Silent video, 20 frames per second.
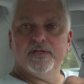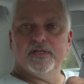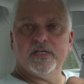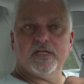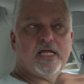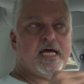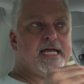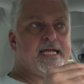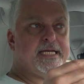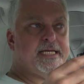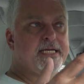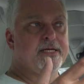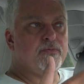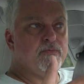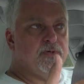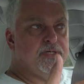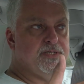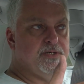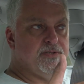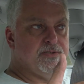like, it
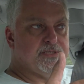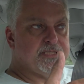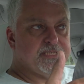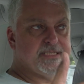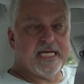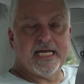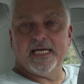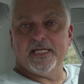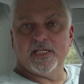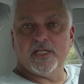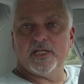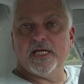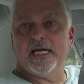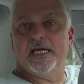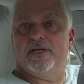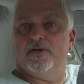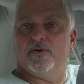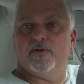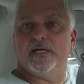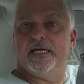will stay in the
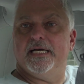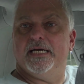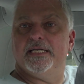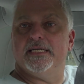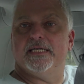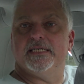lane you're in.